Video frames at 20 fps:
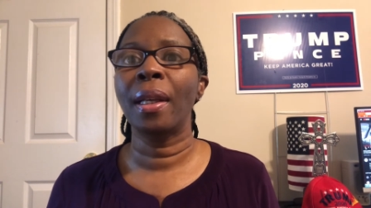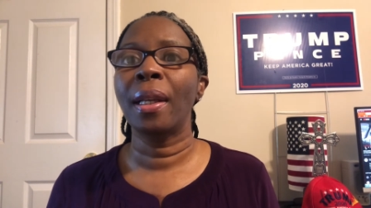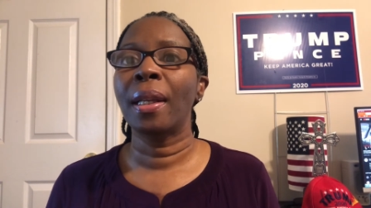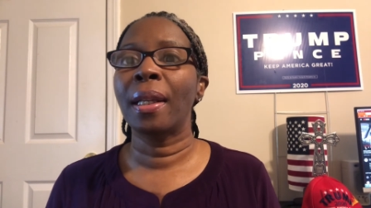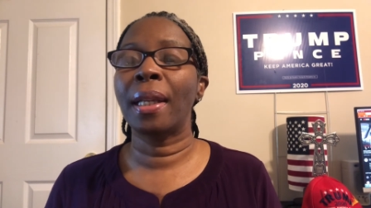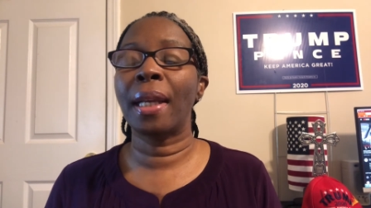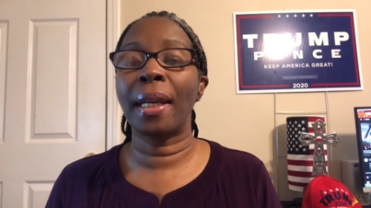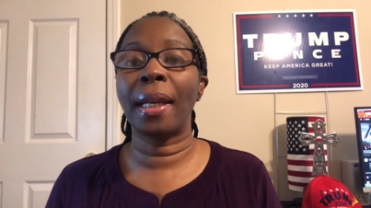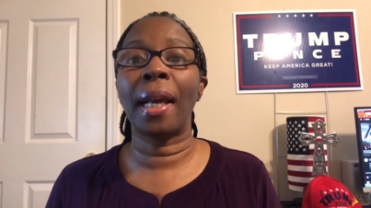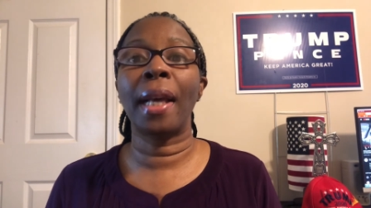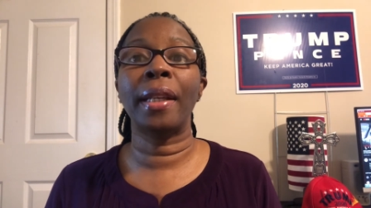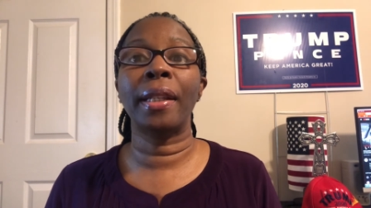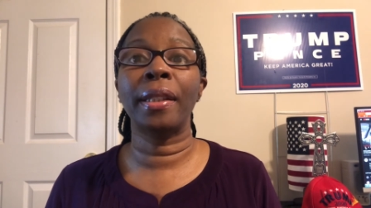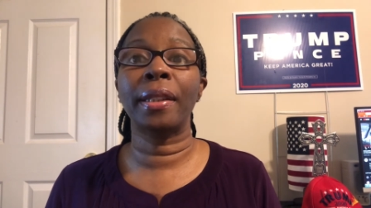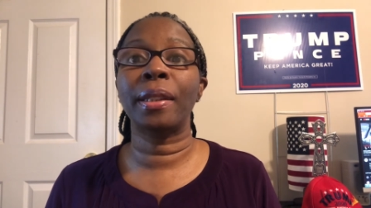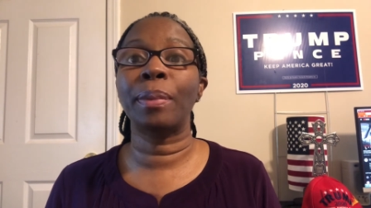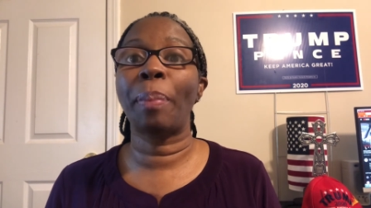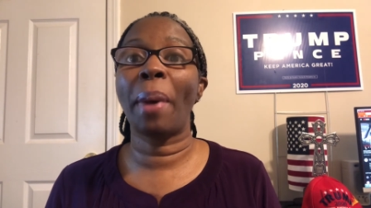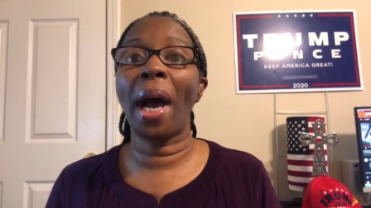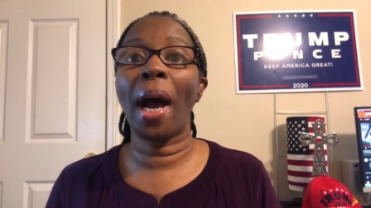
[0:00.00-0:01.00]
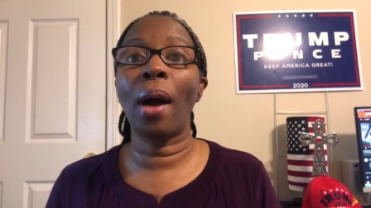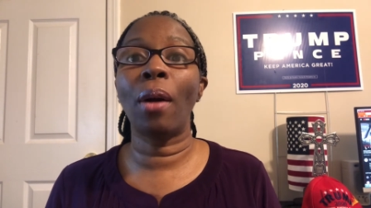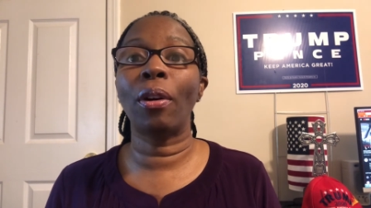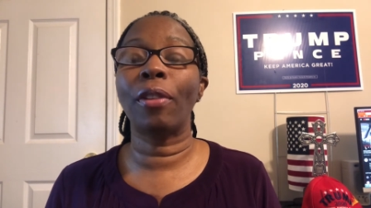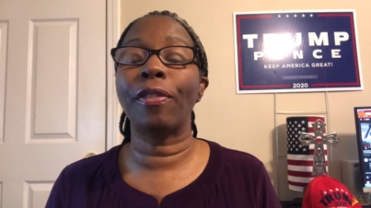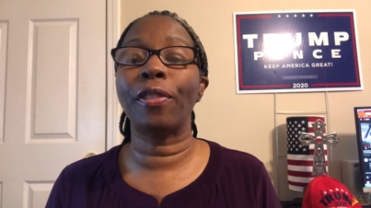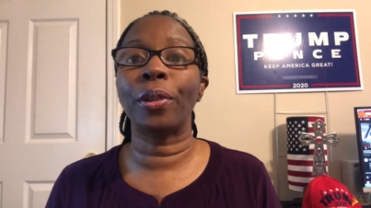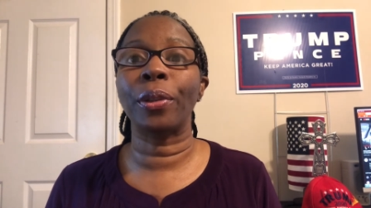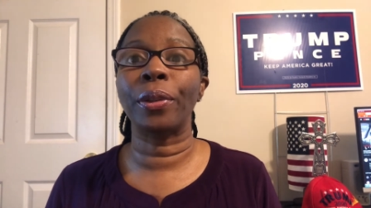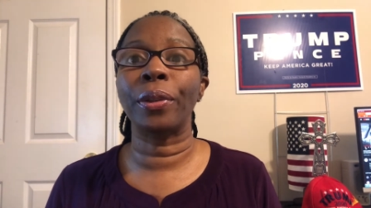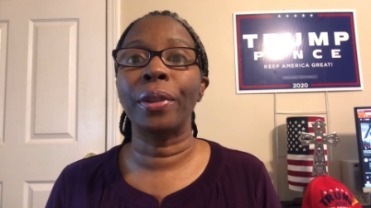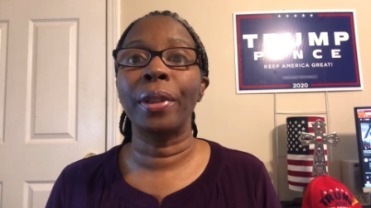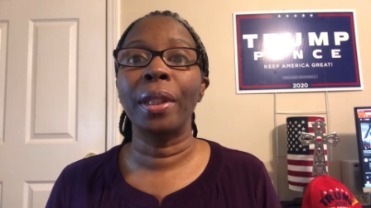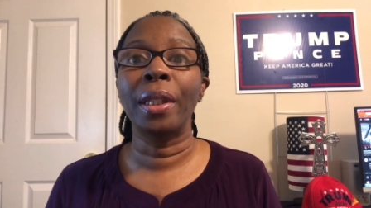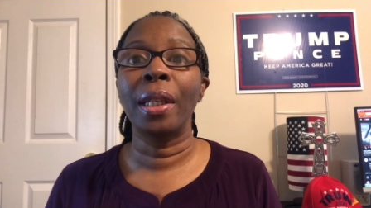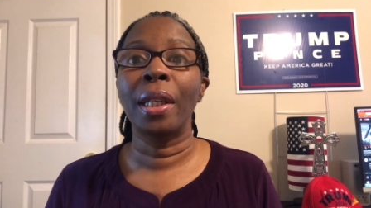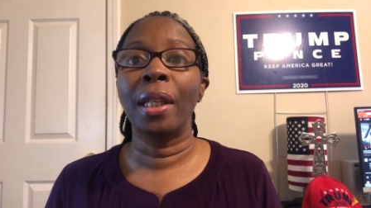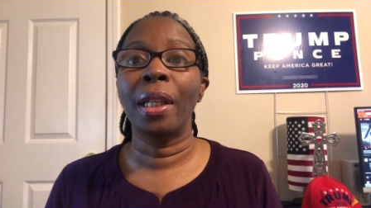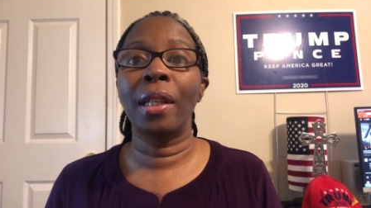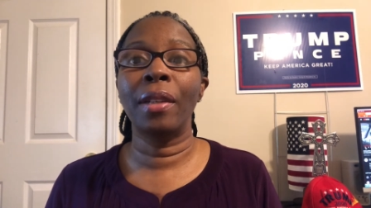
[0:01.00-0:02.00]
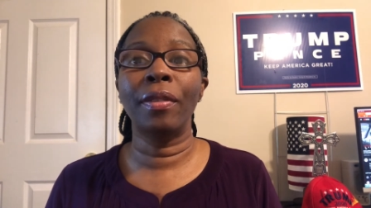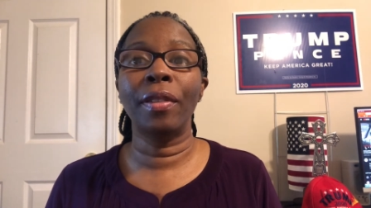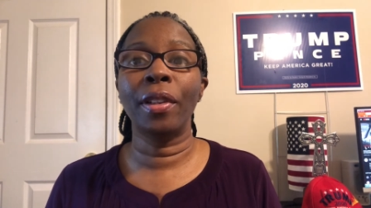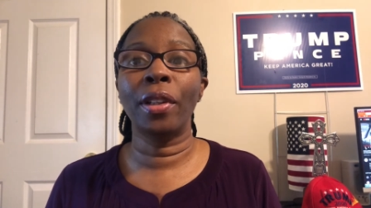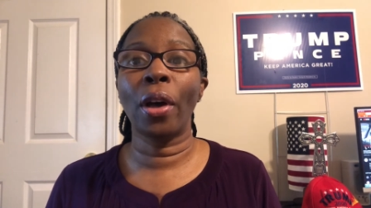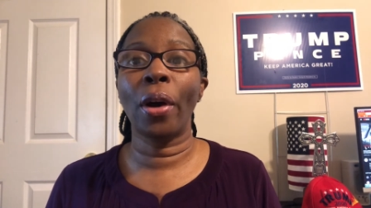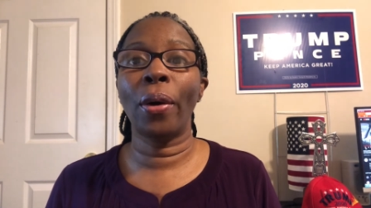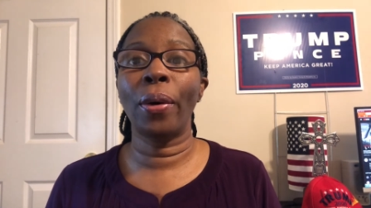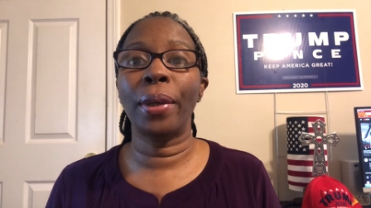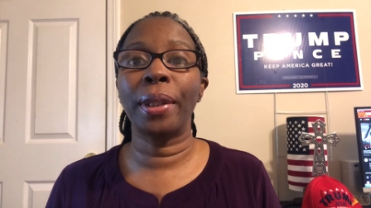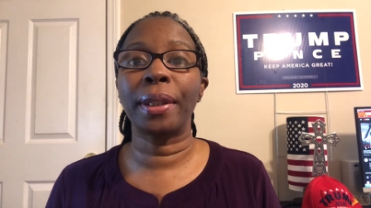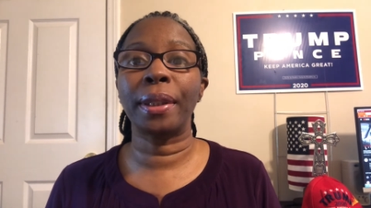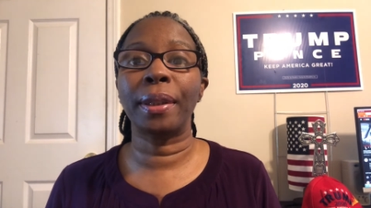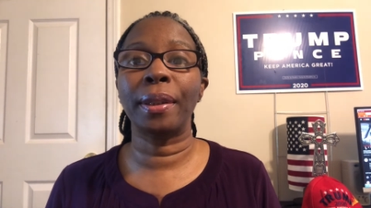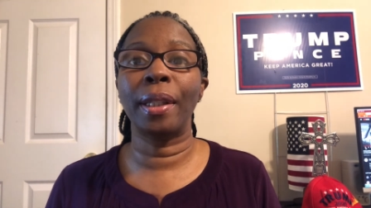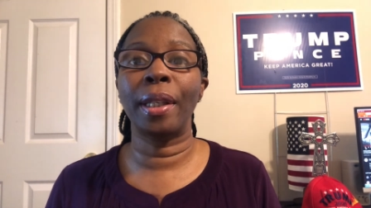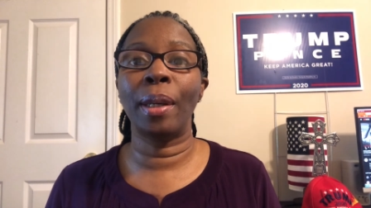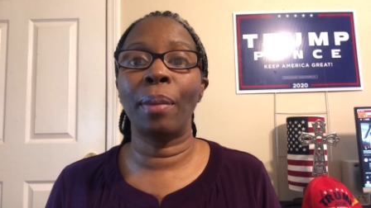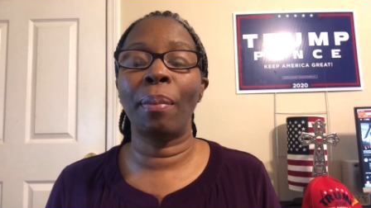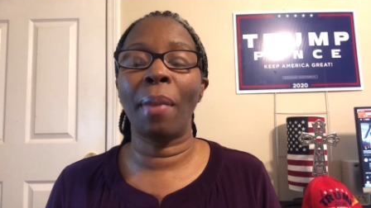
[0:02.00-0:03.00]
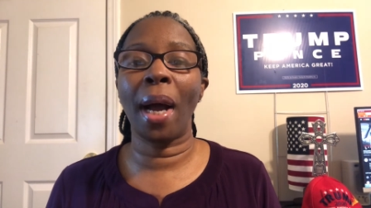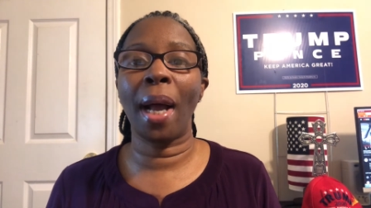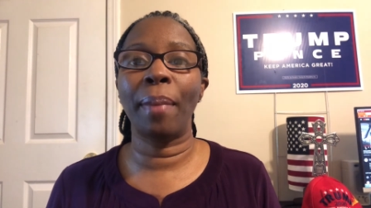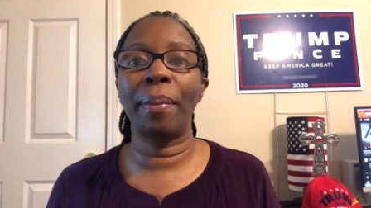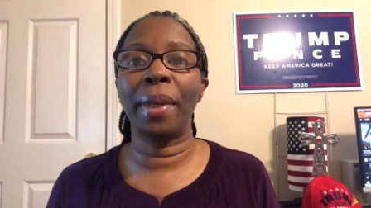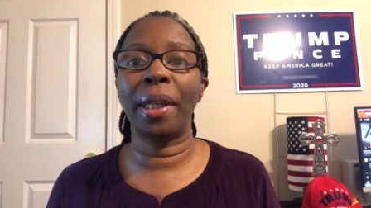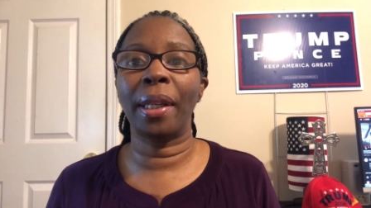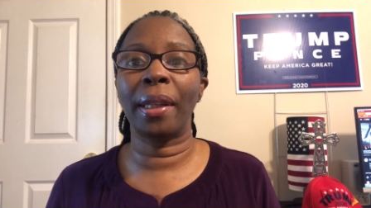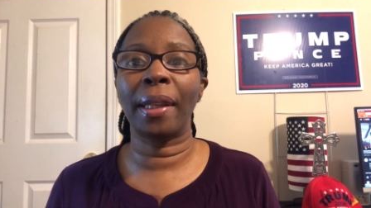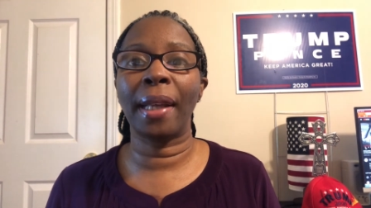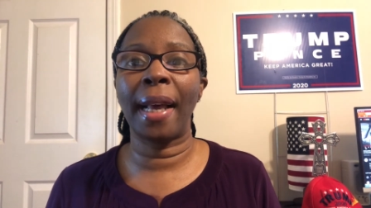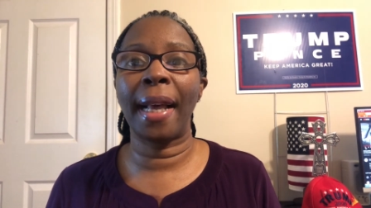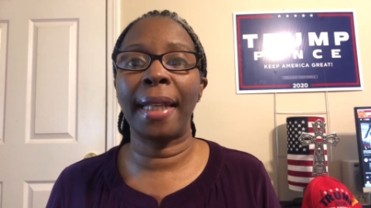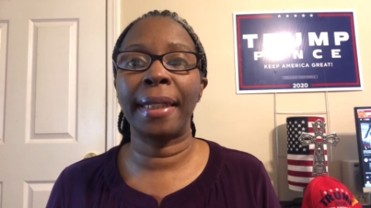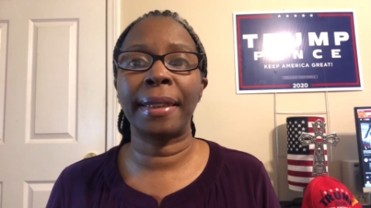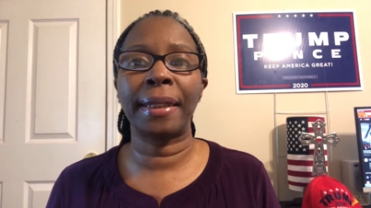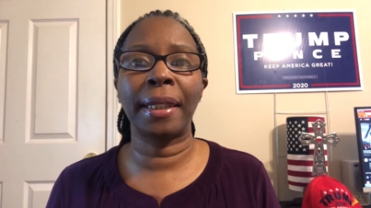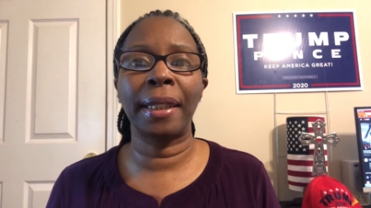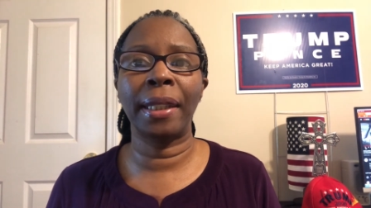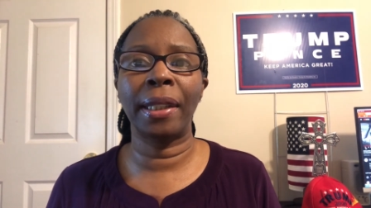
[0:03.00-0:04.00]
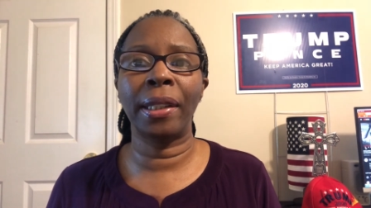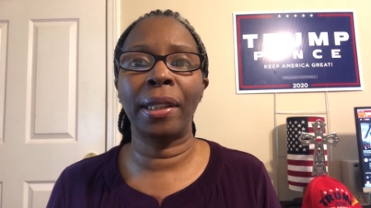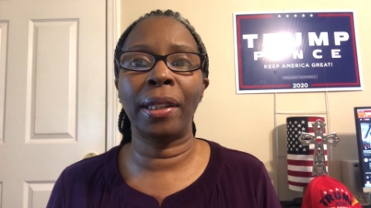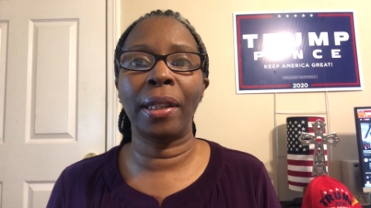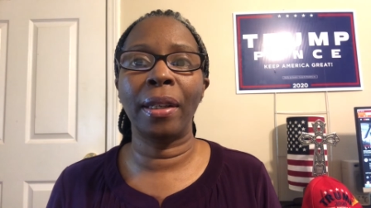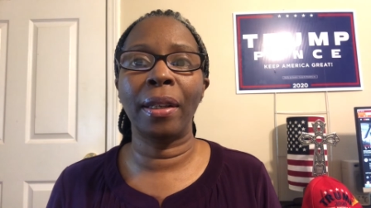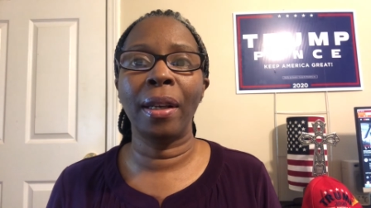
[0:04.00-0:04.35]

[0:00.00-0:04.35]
That, and it's powerful, even though it's, it might be the last thing